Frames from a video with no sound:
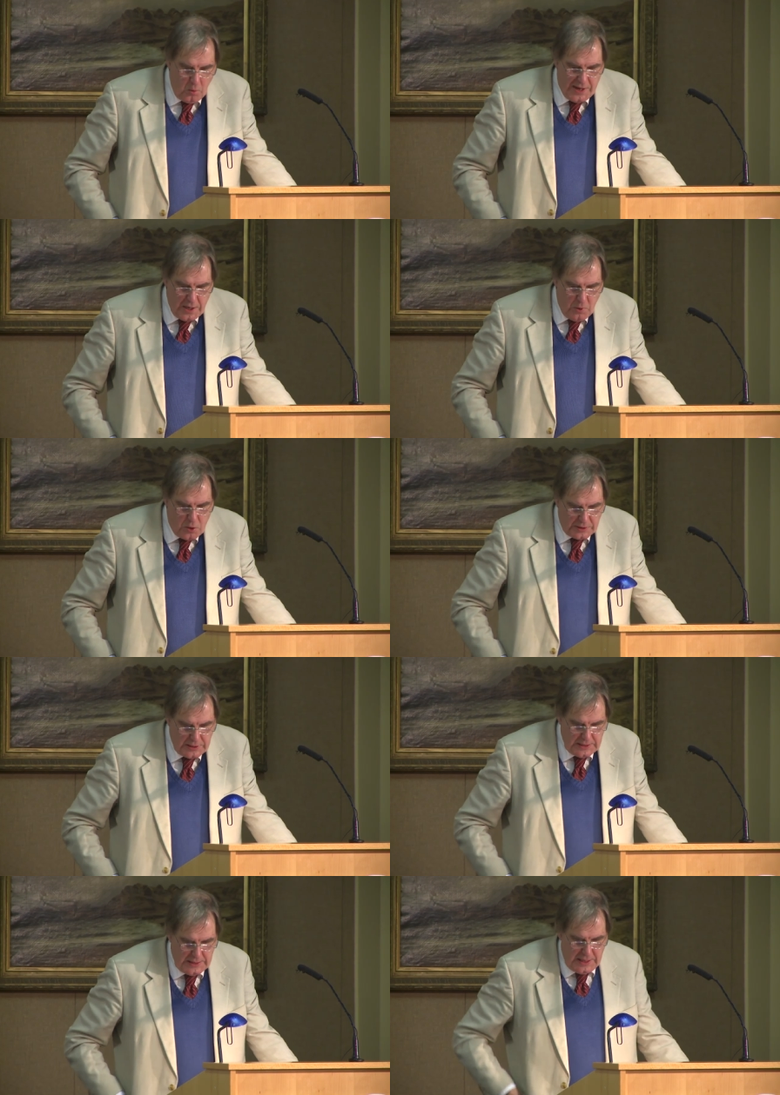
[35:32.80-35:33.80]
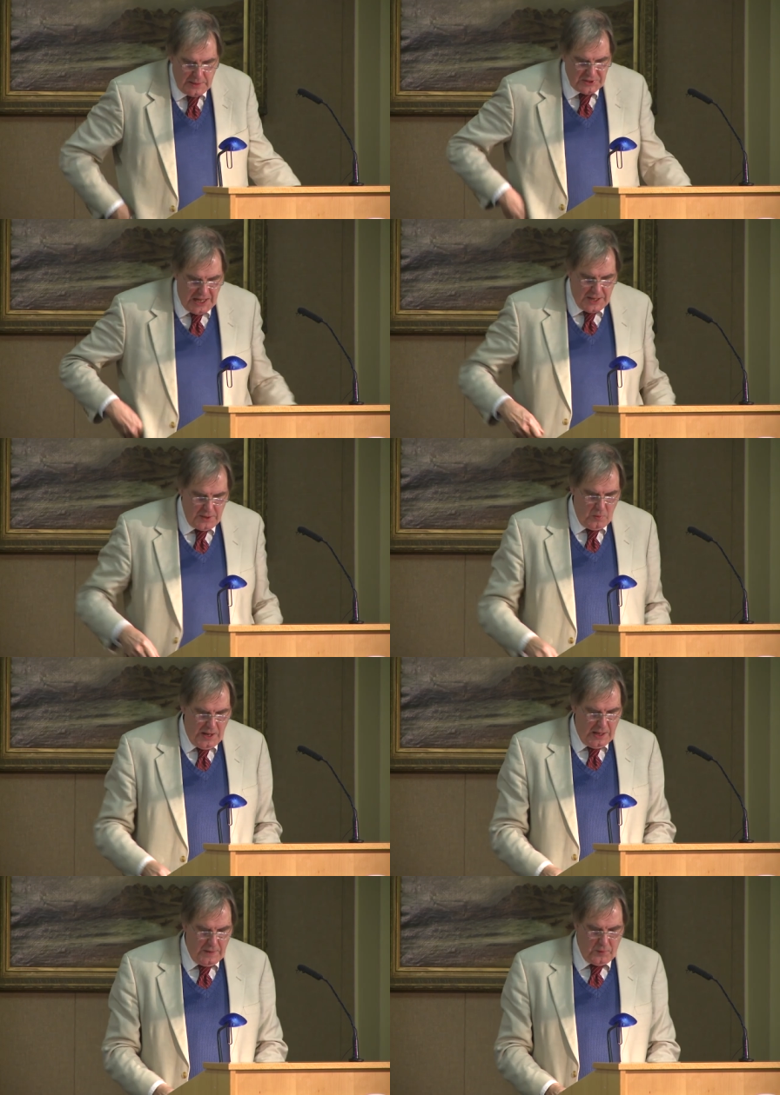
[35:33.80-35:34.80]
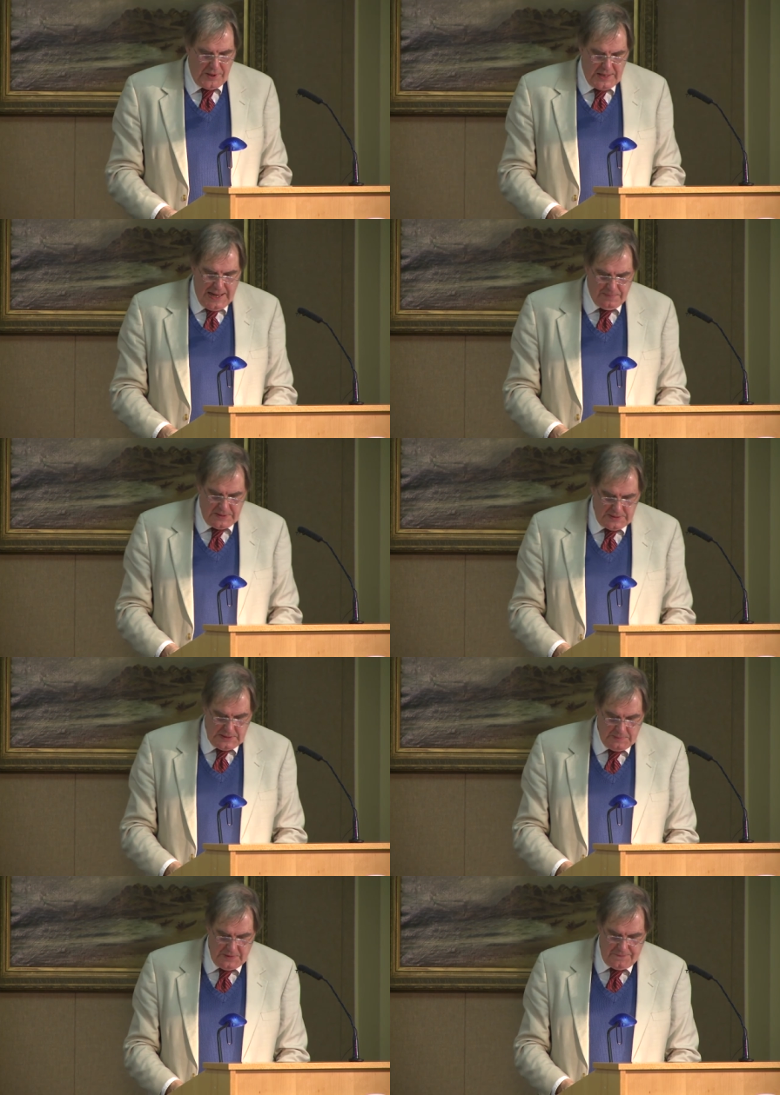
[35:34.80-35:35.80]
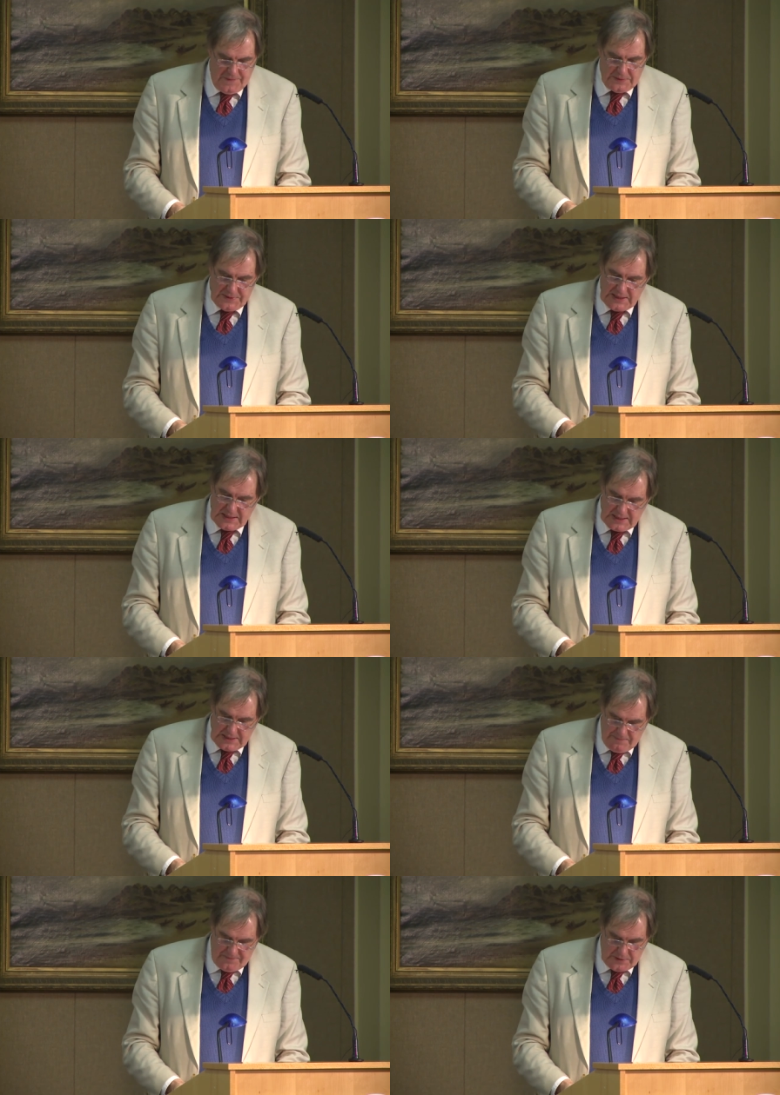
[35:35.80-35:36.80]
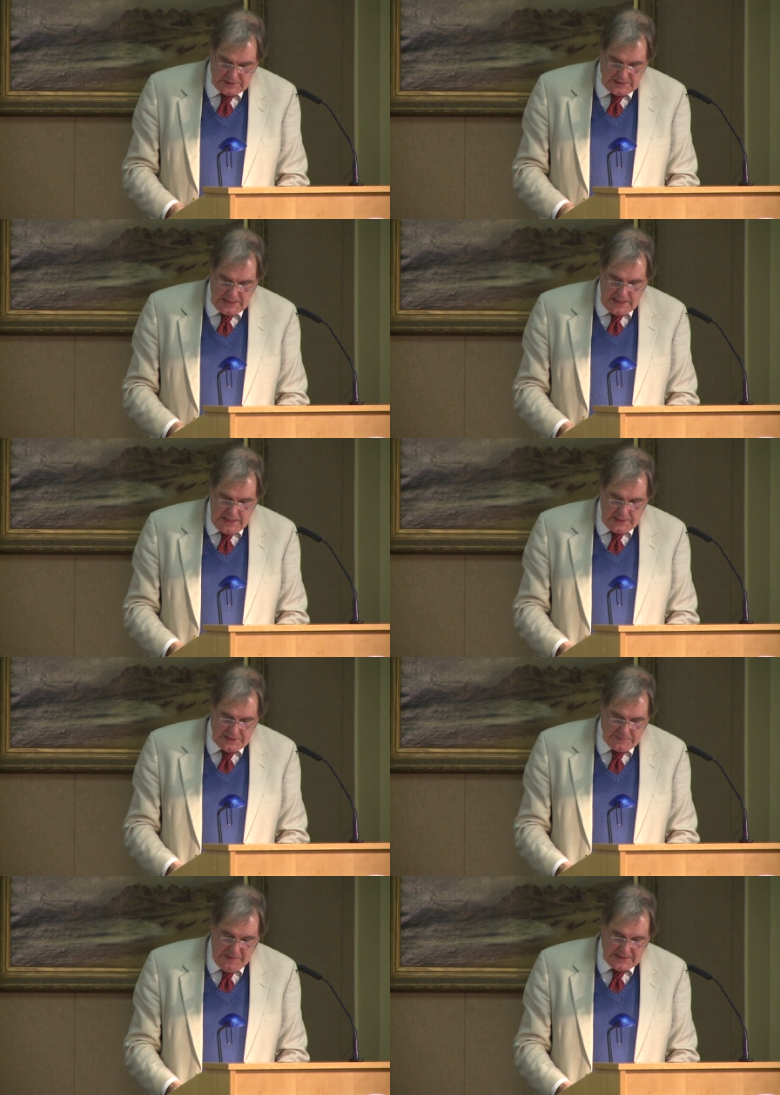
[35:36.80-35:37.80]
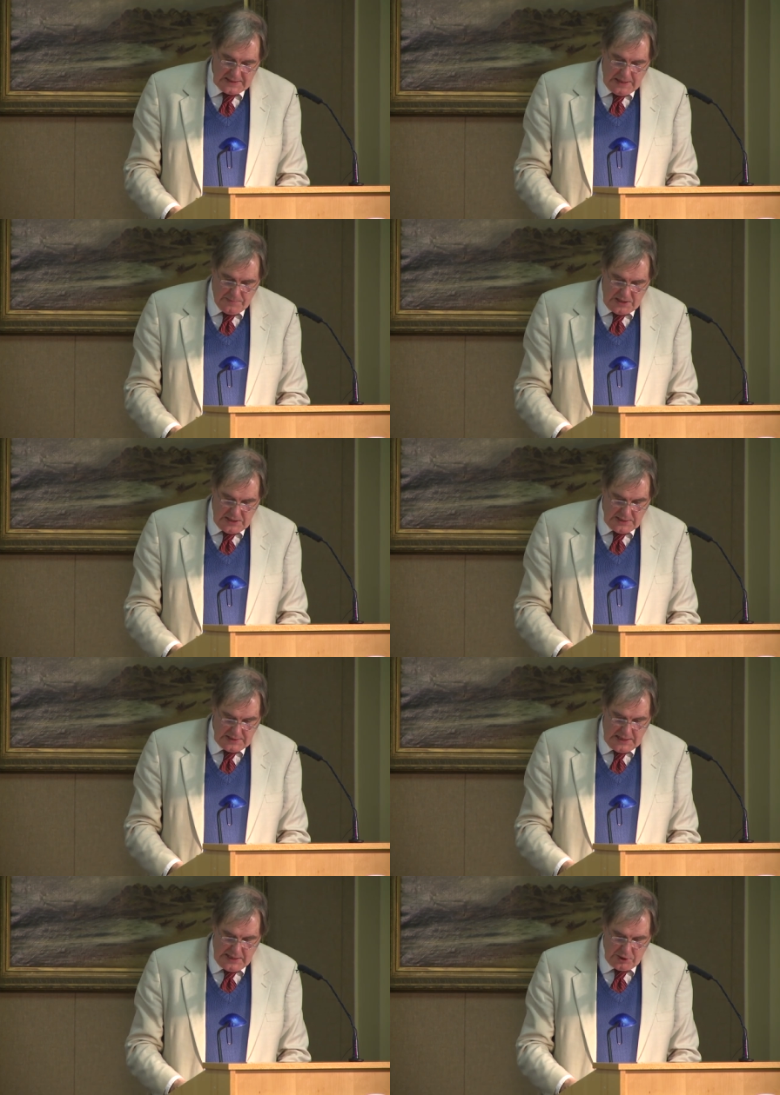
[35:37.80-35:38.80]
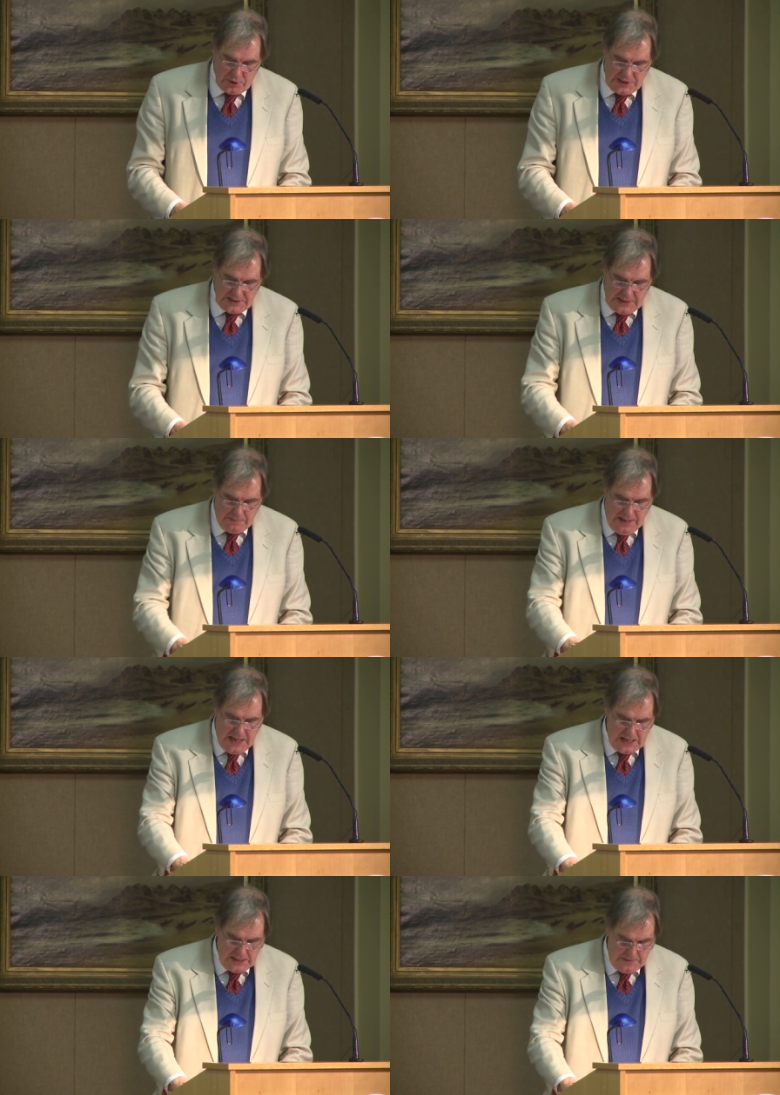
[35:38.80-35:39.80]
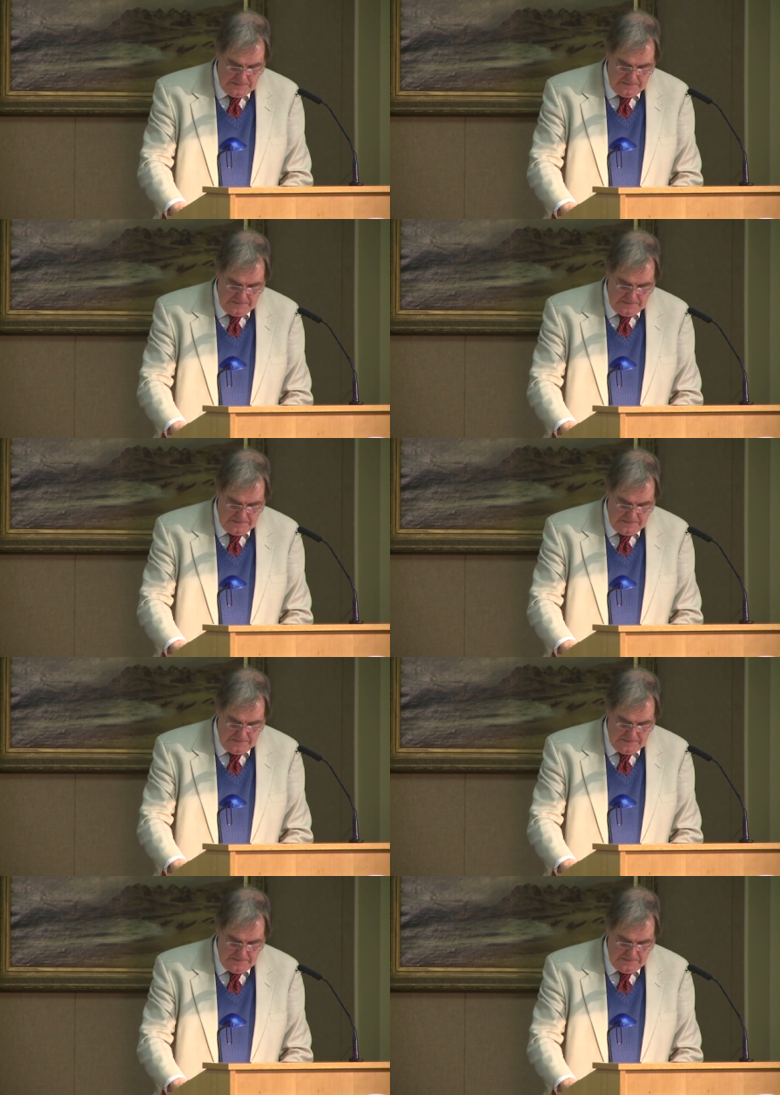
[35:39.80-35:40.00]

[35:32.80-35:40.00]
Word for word: When he awoke, he was unaware of what had happened, but felt discomfort and spent some years in increasing pain.